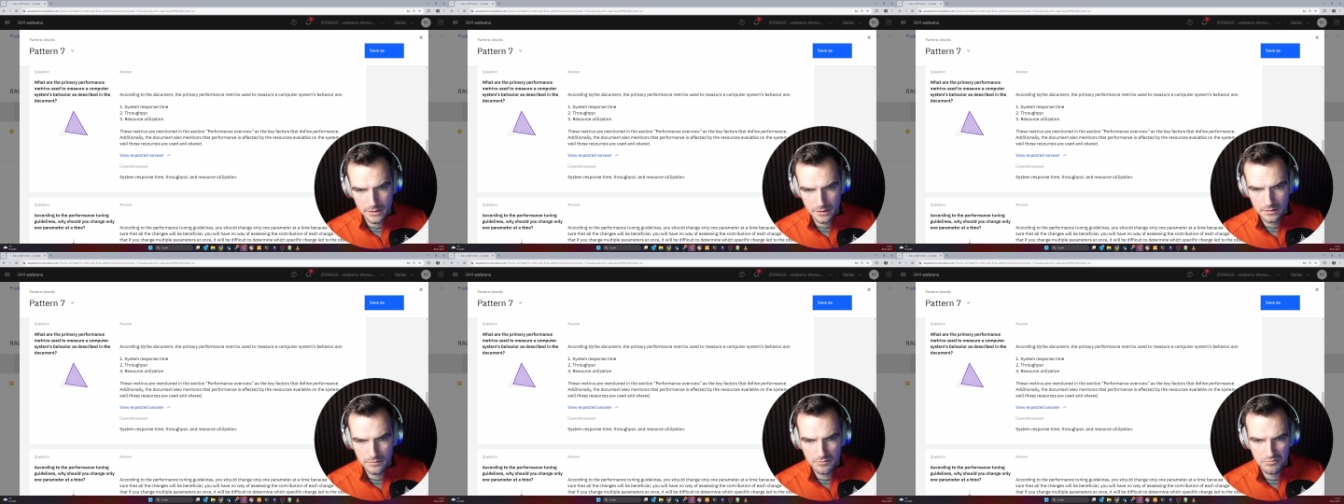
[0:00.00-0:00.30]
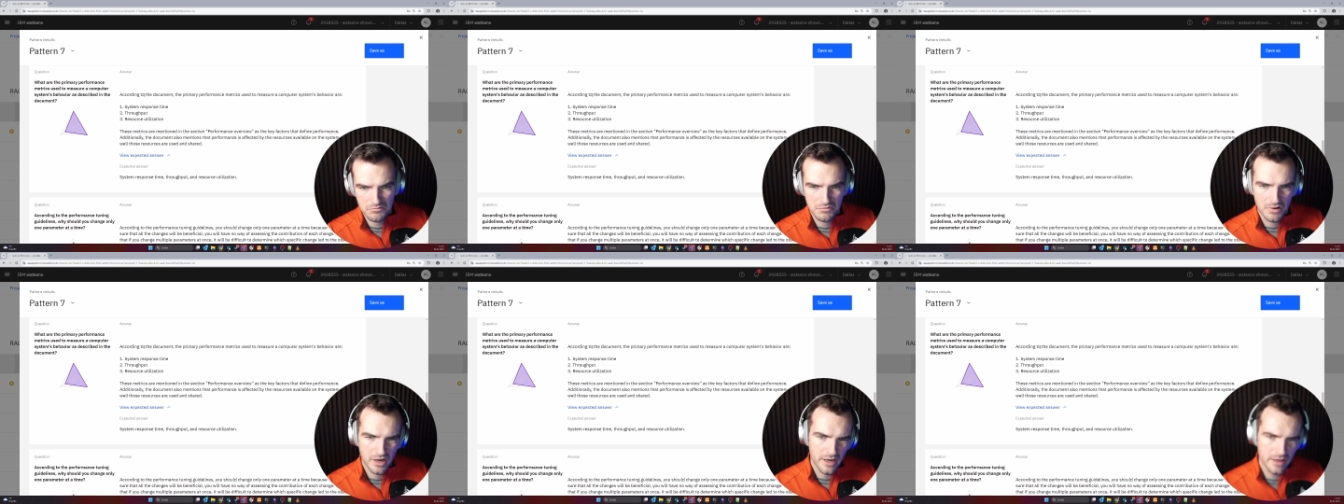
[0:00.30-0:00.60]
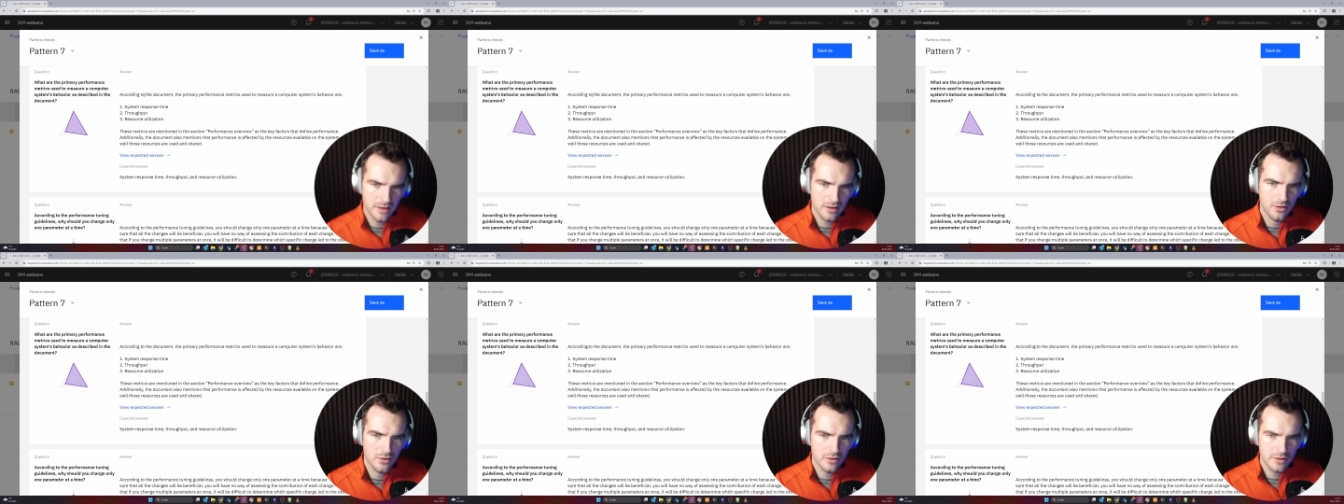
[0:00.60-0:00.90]
and
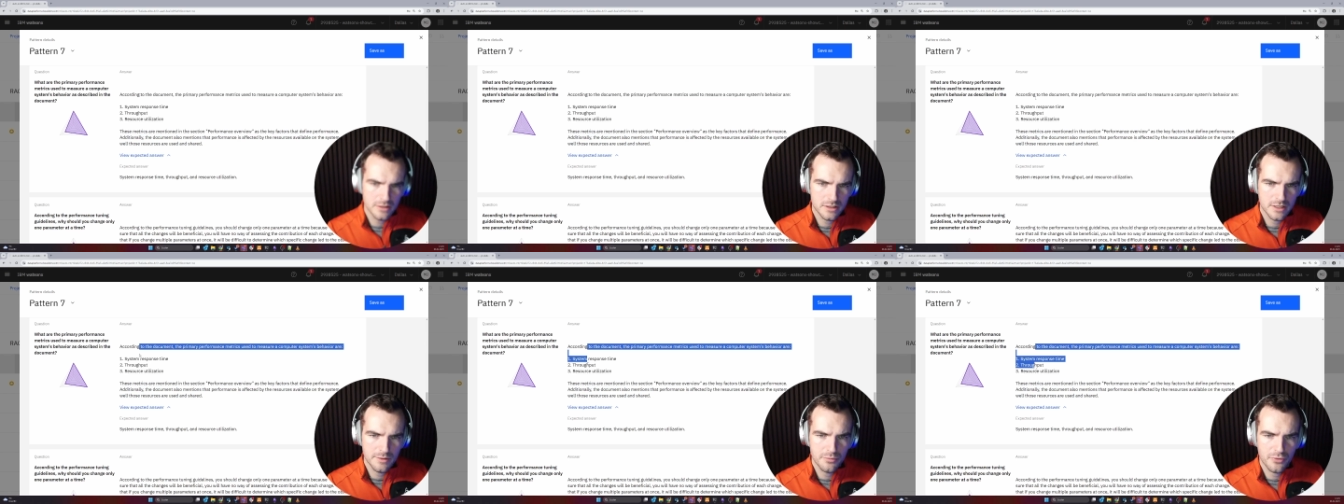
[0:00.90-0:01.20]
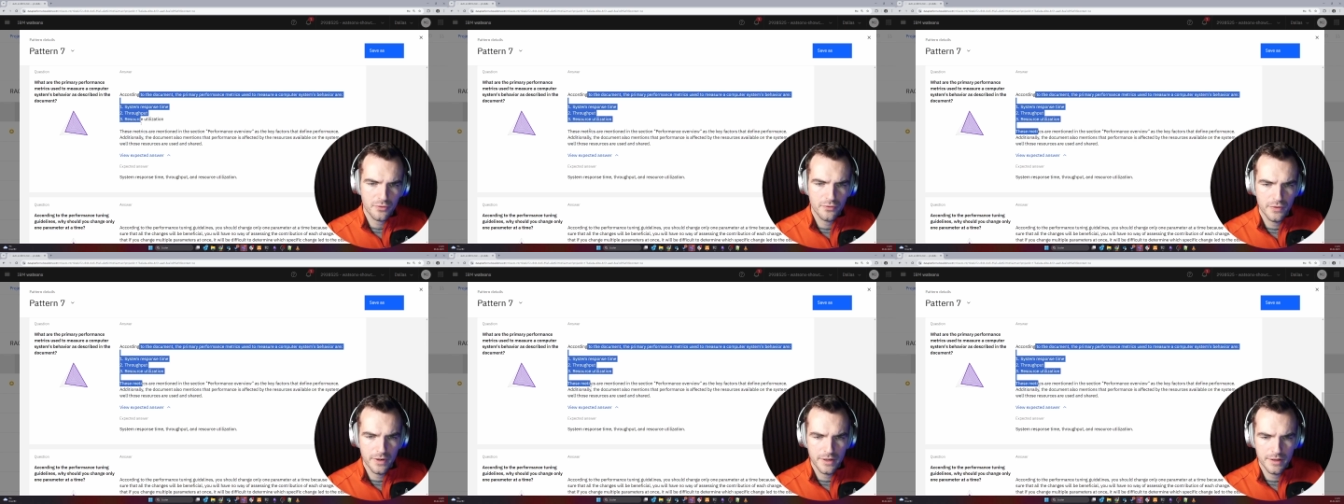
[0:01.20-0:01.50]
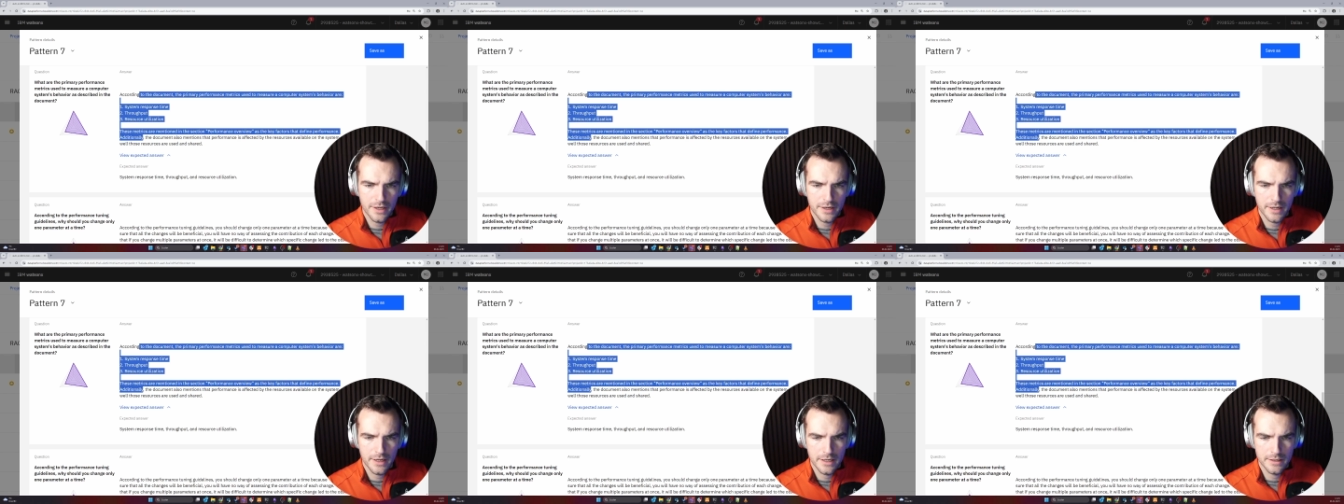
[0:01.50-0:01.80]
I honestly prefer
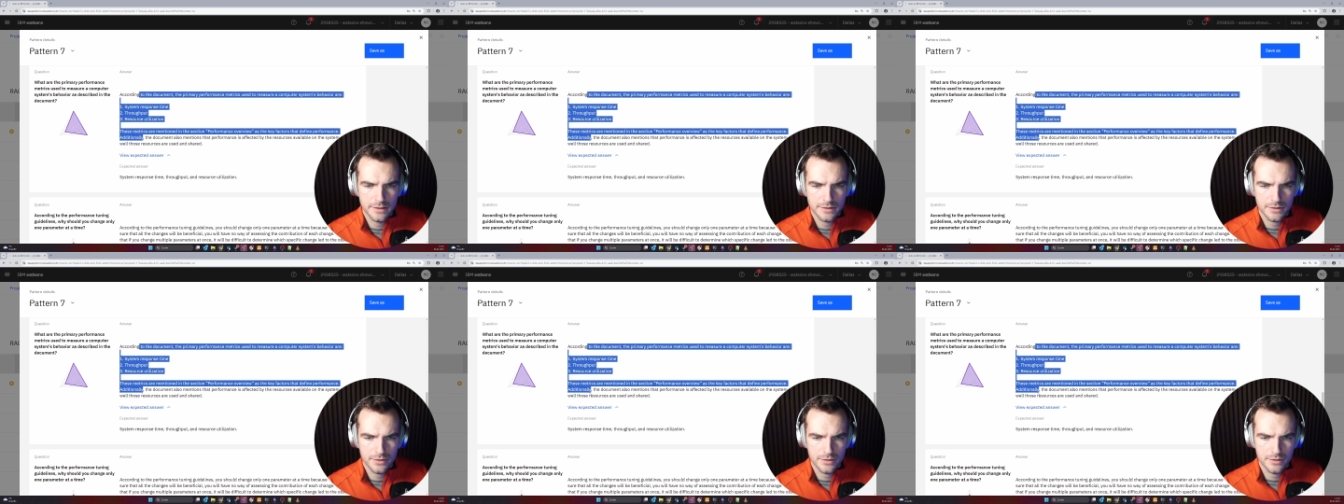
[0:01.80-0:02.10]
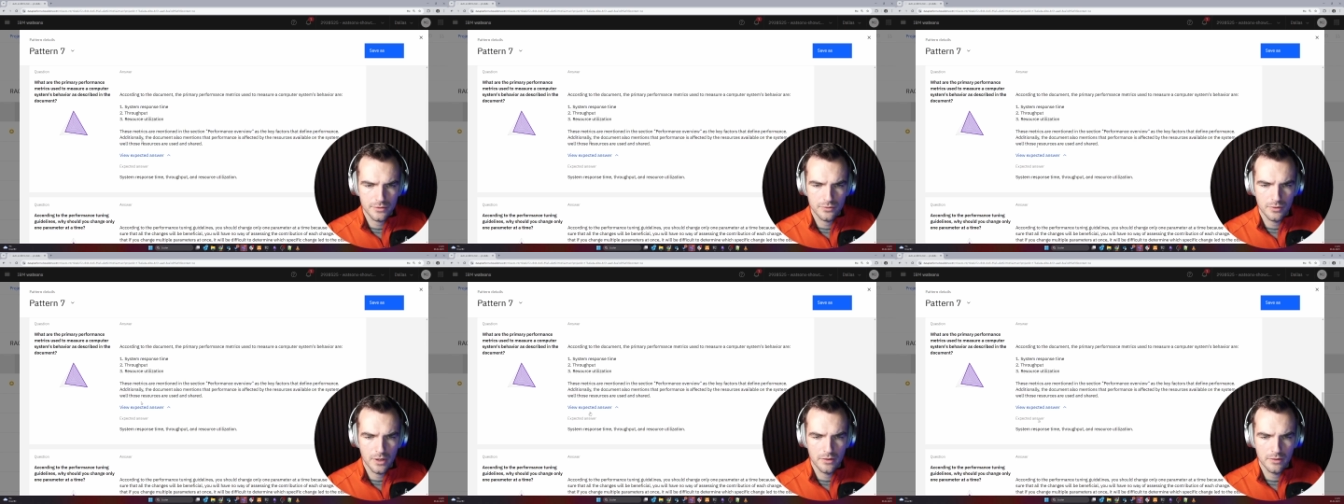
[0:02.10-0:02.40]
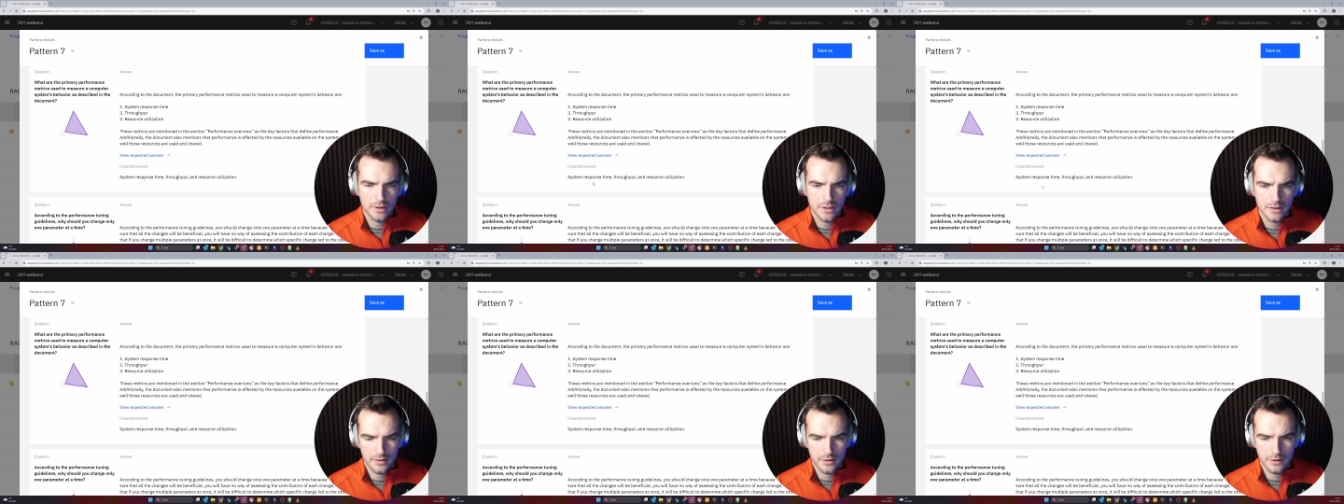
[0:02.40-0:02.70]
that answer to
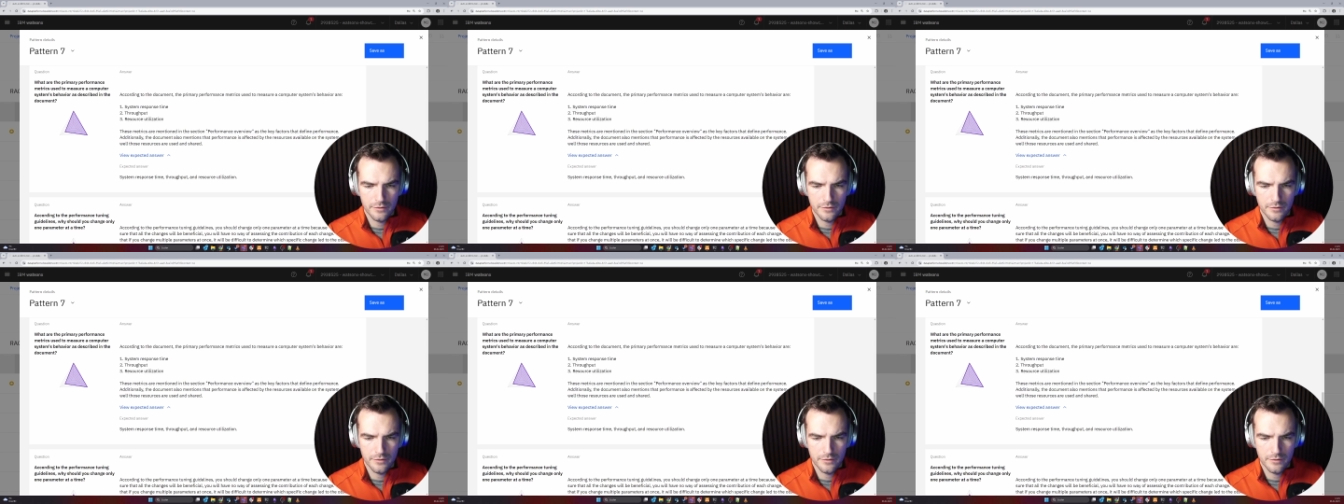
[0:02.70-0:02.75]
our